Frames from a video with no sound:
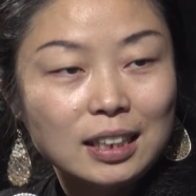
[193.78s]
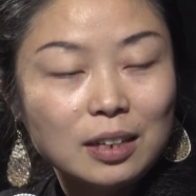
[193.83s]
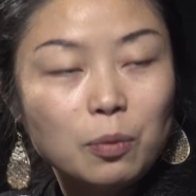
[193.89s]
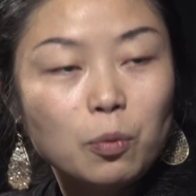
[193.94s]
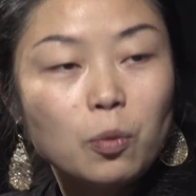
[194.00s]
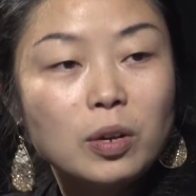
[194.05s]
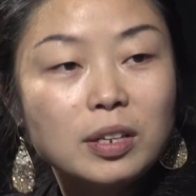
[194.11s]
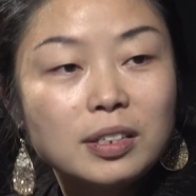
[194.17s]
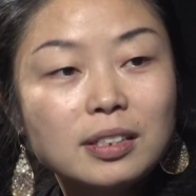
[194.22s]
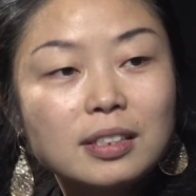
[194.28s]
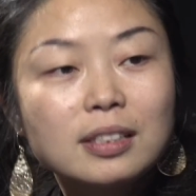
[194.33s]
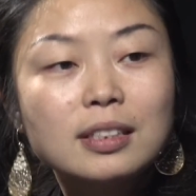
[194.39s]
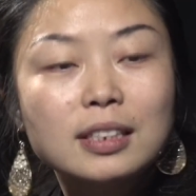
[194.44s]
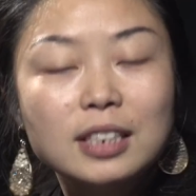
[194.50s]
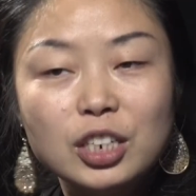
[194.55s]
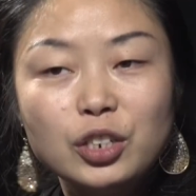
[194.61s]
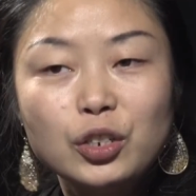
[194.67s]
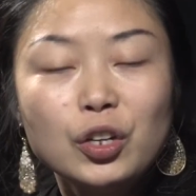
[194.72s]

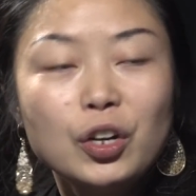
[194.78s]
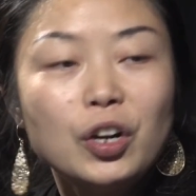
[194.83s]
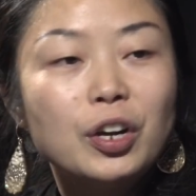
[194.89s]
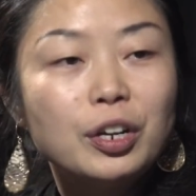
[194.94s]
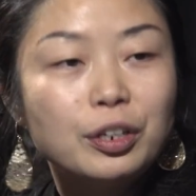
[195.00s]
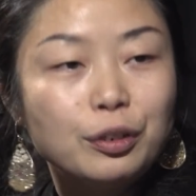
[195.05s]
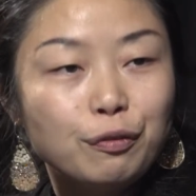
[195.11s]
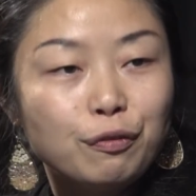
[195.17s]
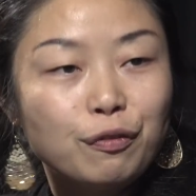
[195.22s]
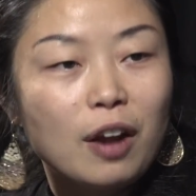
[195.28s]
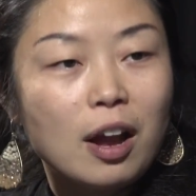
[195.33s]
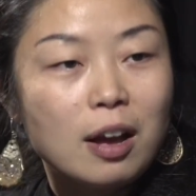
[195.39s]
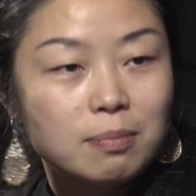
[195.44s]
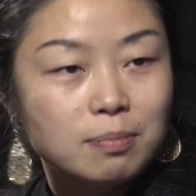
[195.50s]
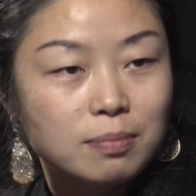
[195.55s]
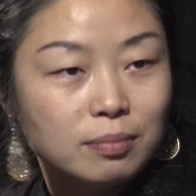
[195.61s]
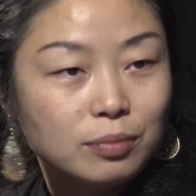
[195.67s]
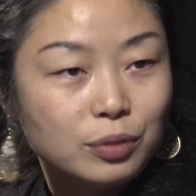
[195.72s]
was deterred
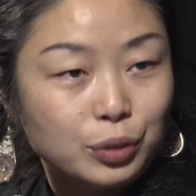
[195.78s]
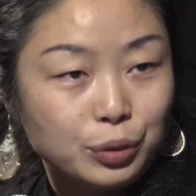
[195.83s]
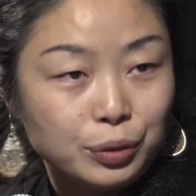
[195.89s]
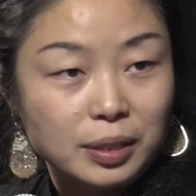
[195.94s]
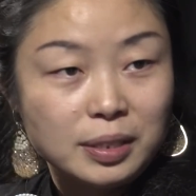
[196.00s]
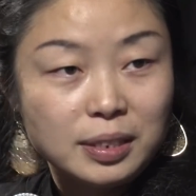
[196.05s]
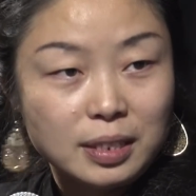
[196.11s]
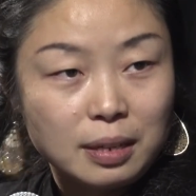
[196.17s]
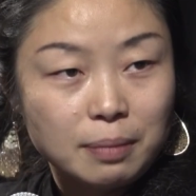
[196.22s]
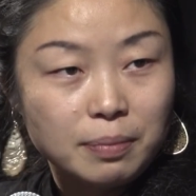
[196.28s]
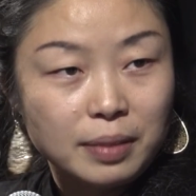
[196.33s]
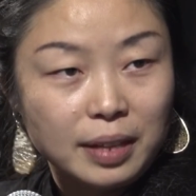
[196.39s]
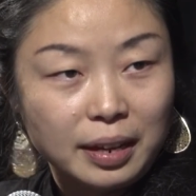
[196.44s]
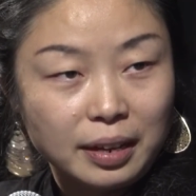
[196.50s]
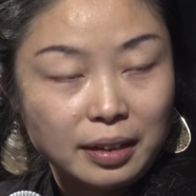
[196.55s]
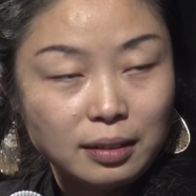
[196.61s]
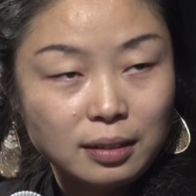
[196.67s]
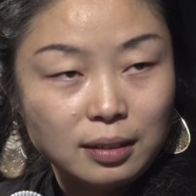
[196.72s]
from doing
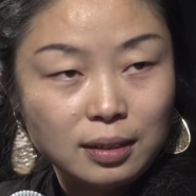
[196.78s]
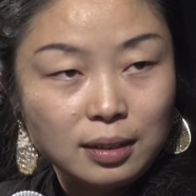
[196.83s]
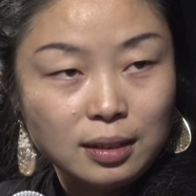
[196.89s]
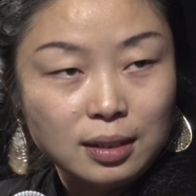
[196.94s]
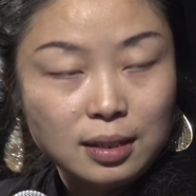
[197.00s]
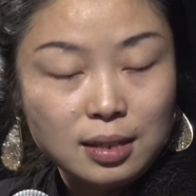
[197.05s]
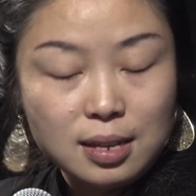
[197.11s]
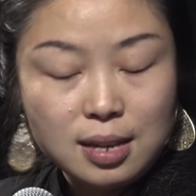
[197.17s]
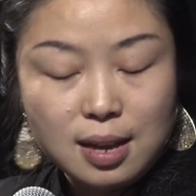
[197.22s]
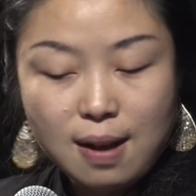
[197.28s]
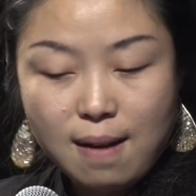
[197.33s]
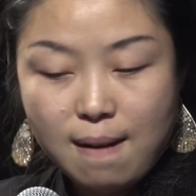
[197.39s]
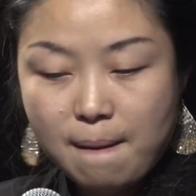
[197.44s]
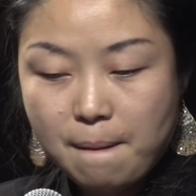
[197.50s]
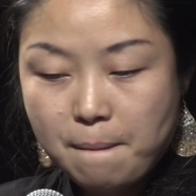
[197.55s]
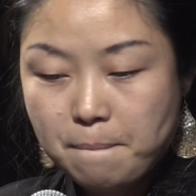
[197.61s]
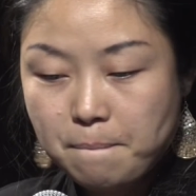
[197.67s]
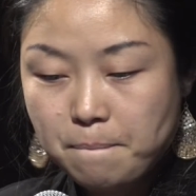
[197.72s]
something
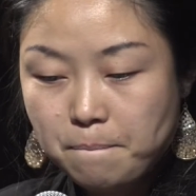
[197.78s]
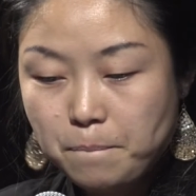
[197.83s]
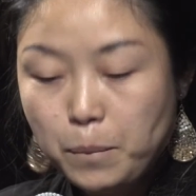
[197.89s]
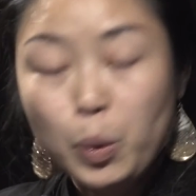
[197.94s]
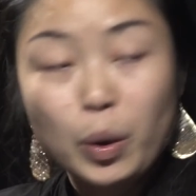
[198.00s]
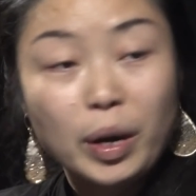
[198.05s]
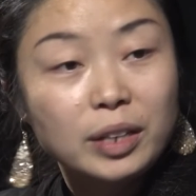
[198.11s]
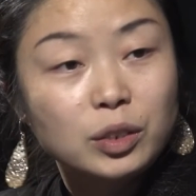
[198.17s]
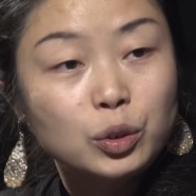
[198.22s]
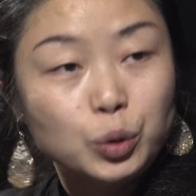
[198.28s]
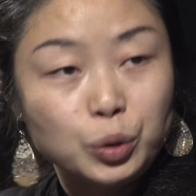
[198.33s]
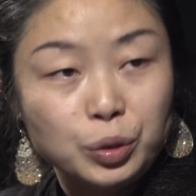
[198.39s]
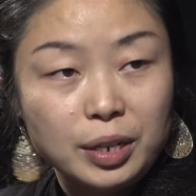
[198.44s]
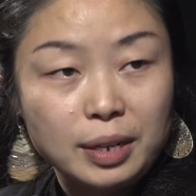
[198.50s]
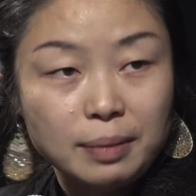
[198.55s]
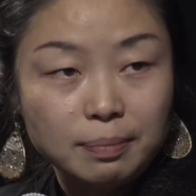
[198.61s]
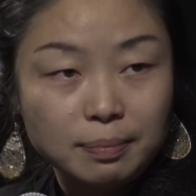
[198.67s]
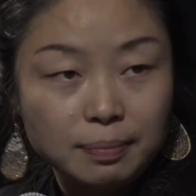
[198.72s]
more
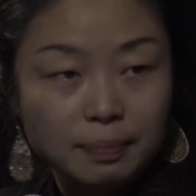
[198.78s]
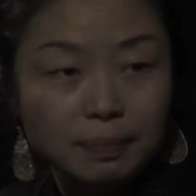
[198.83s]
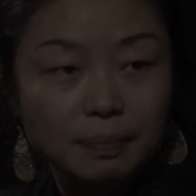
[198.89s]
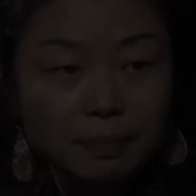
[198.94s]
extreme.